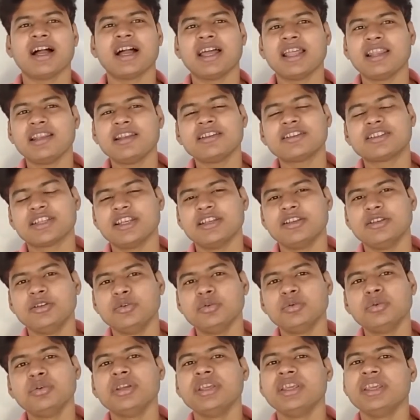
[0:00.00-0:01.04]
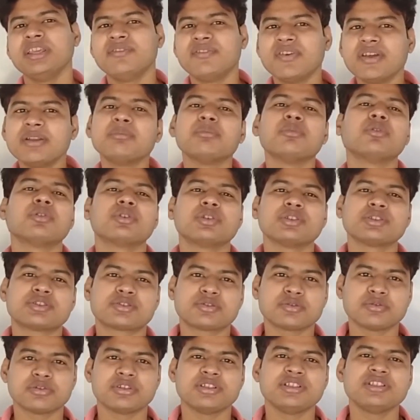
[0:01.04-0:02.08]
I'll tell you even more
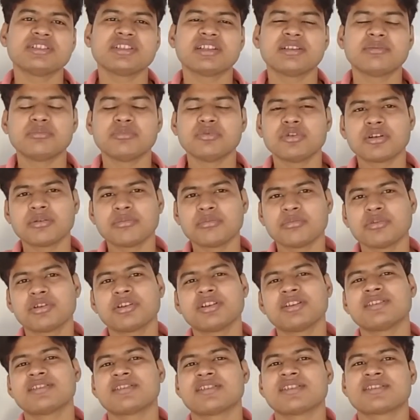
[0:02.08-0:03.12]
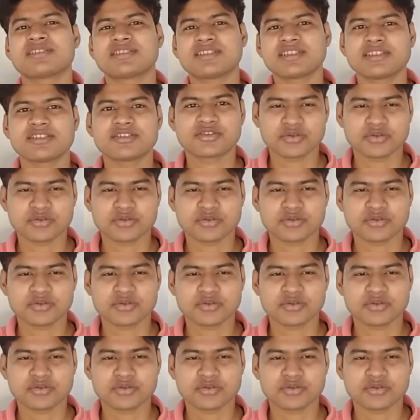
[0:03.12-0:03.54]
stories and more interesting